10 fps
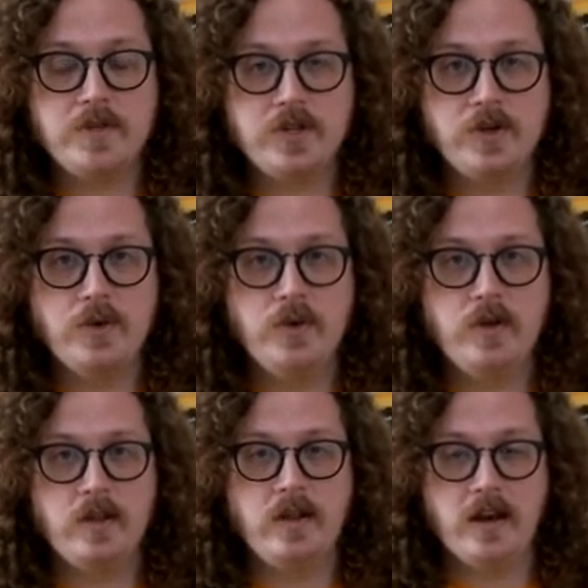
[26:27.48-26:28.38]
to
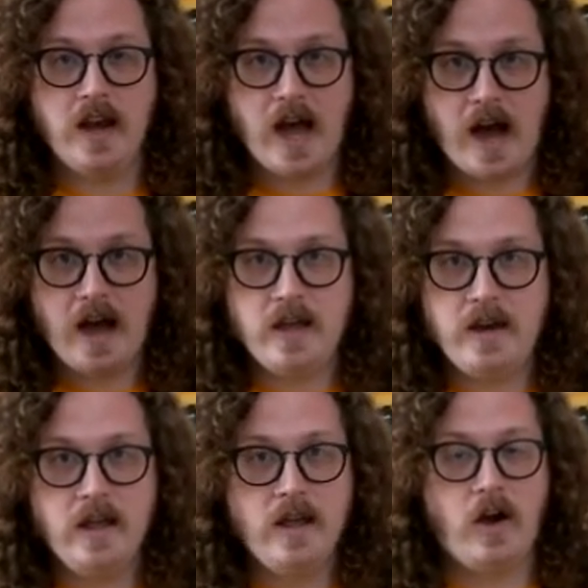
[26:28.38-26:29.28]
the N.O.D.
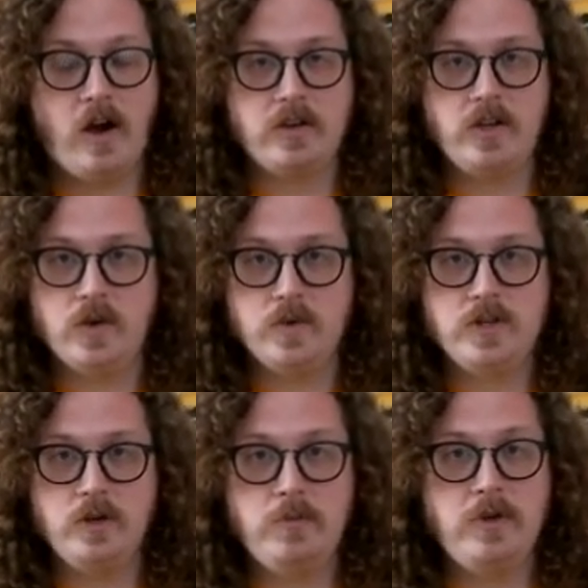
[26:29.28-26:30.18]
on
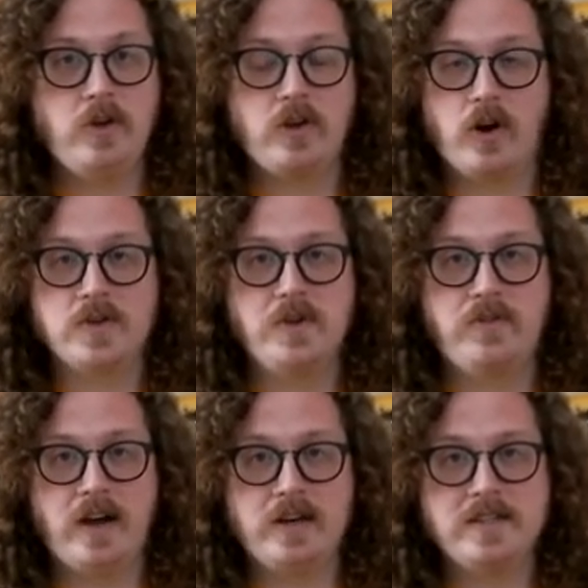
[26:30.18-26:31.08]
YouTube. You can also
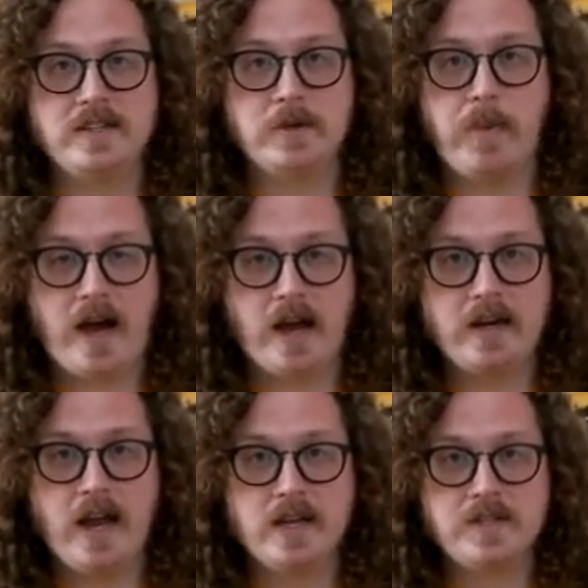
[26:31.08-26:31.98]
find us as a
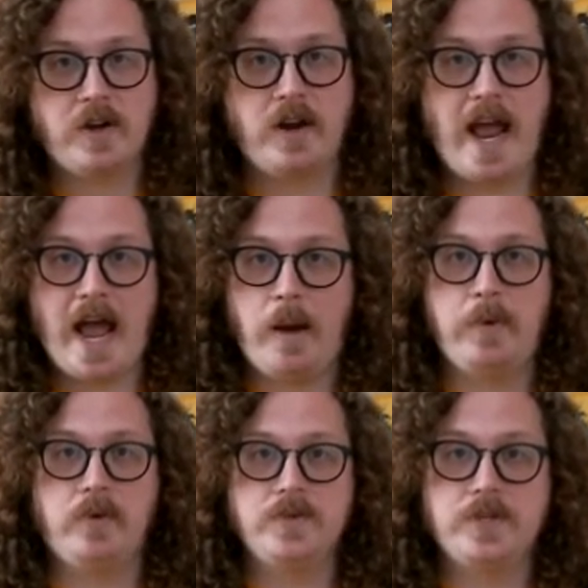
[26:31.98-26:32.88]
podcast on
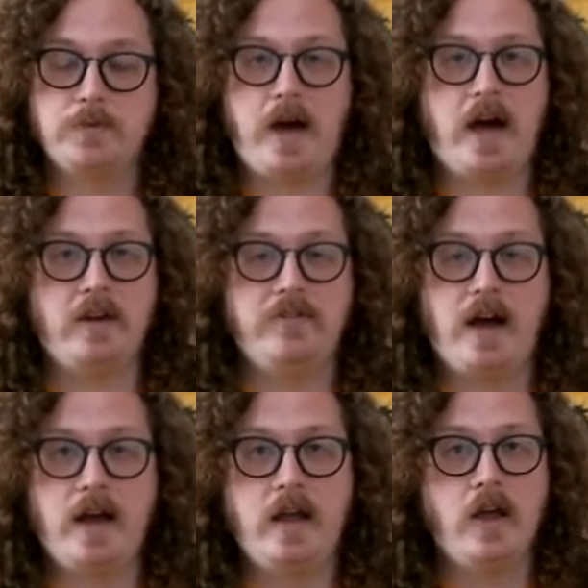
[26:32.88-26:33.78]
Apple,
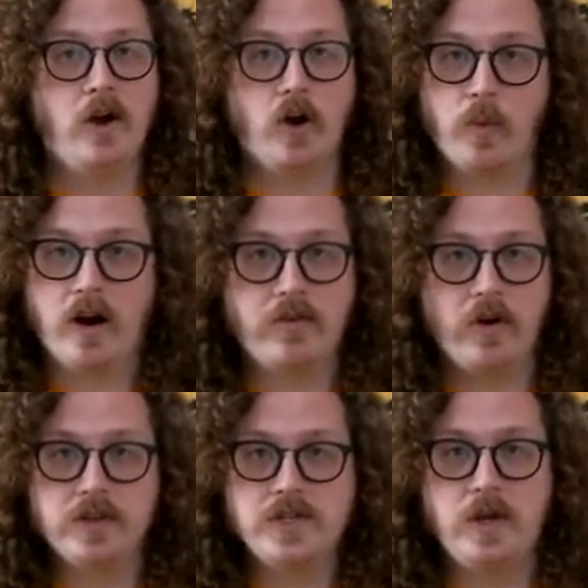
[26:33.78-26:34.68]
Spotify, or wherever
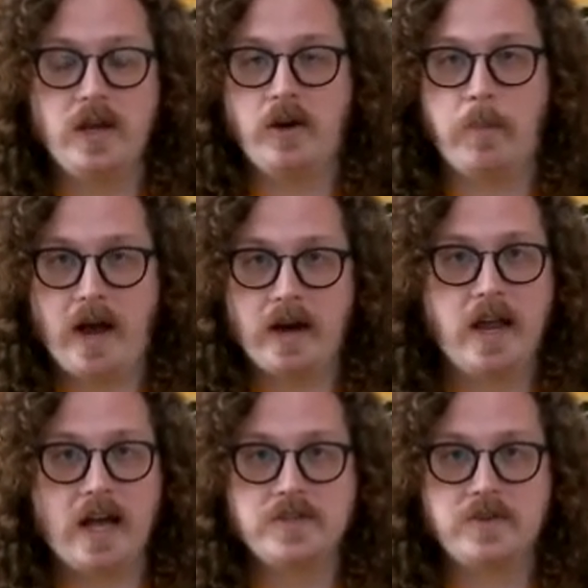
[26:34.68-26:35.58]
else you get your
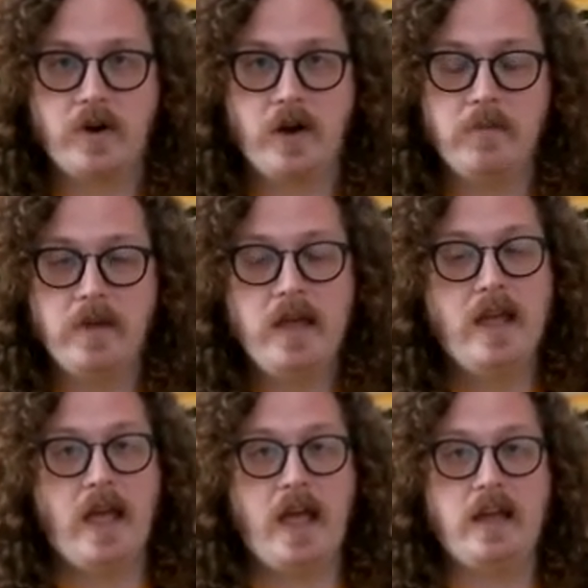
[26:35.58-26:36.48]
podcasts from.
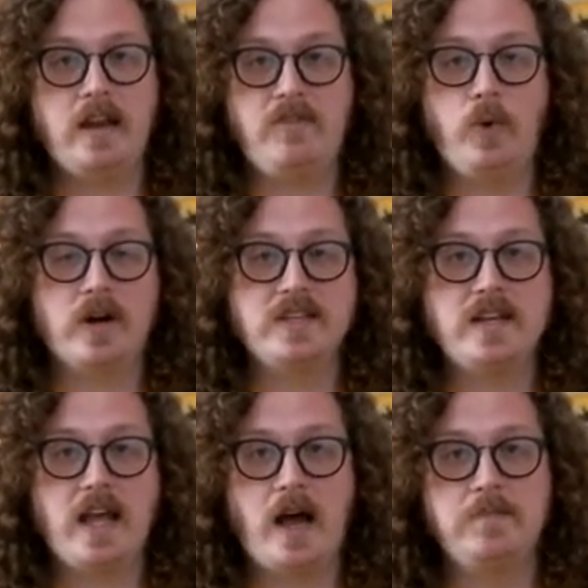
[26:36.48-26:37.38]
And if you want to
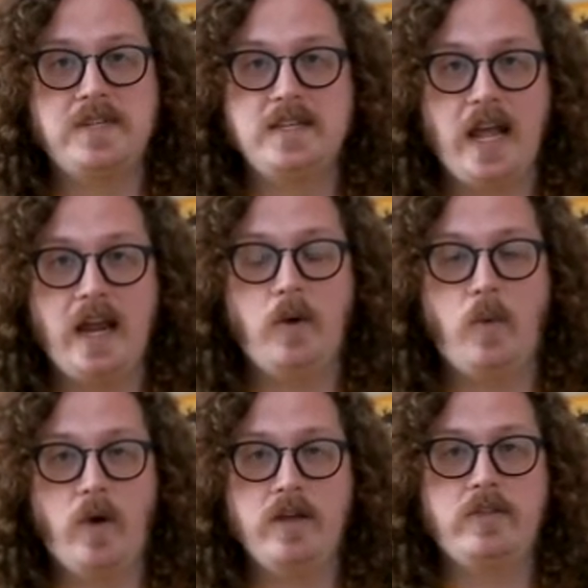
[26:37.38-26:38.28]
stay up to date
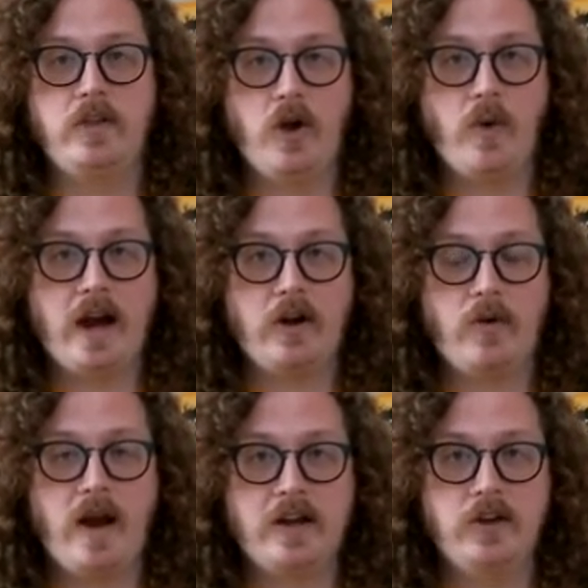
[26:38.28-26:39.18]
with the Noetic
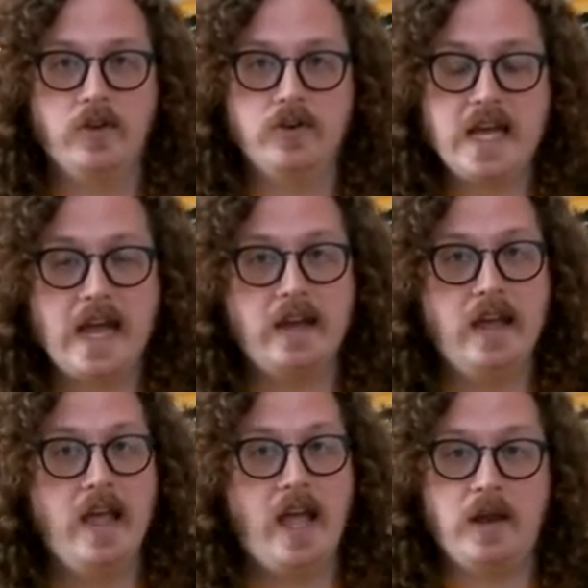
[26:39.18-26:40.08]
Oracular deck
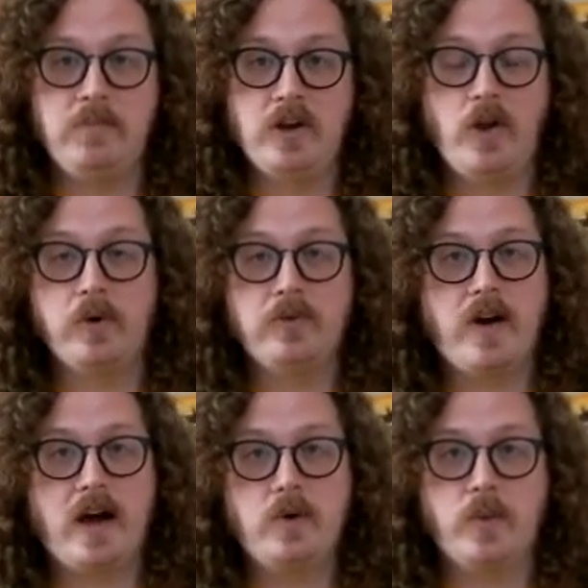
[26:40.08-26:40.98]
and be
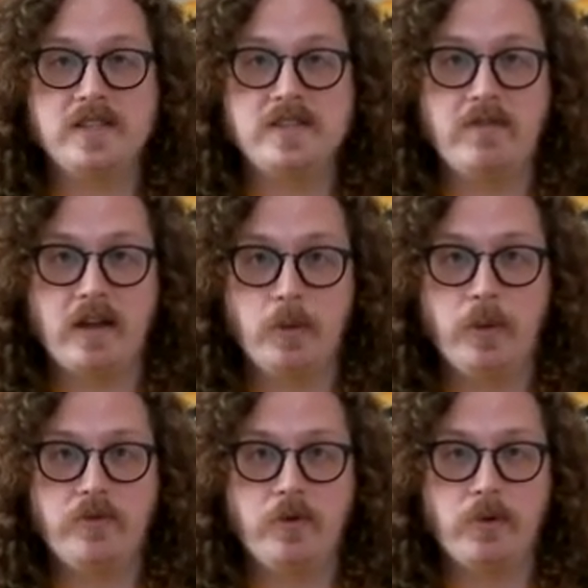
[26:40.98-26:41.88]
notified when it's
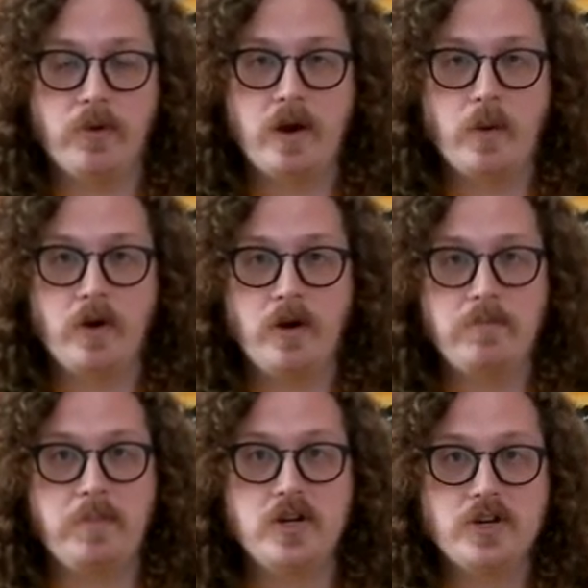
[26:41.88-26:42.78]
available for pre-order,
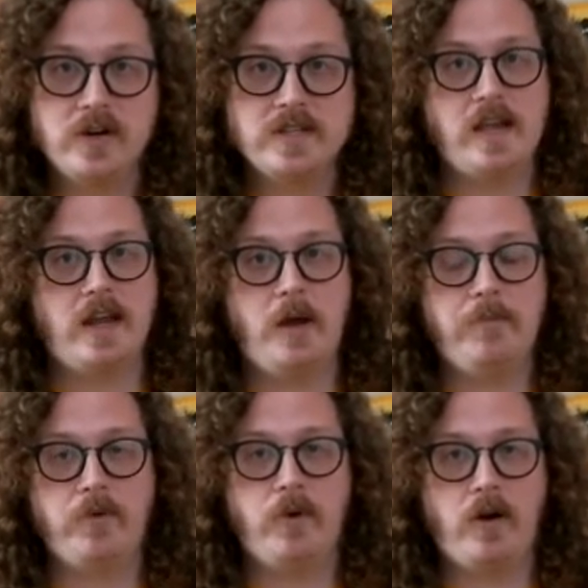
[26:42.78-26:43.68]
be sure to sign up
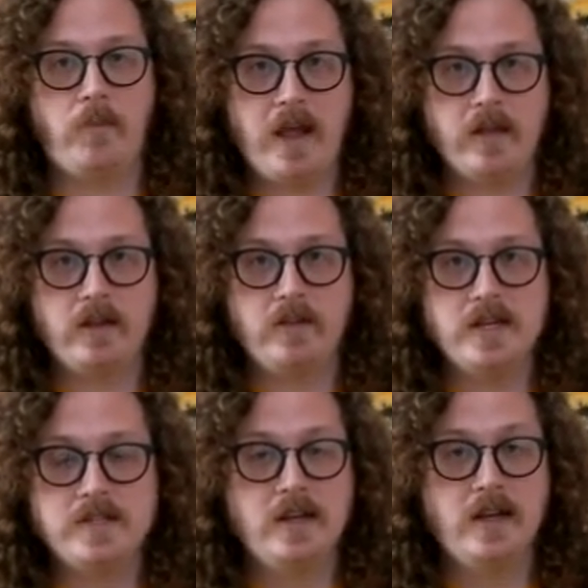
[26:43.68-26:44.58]
for our mailing
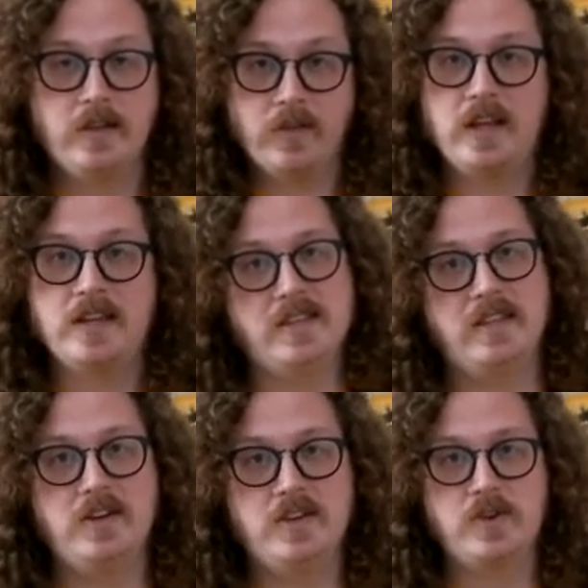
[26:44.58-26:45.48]
list. The link is in
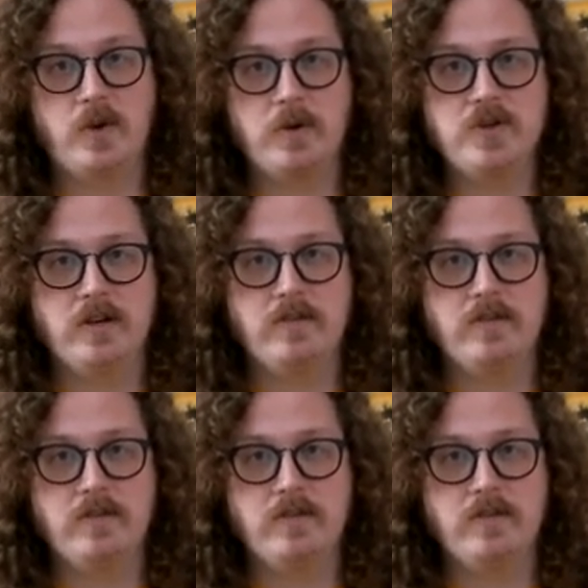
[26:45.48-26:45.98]
the description.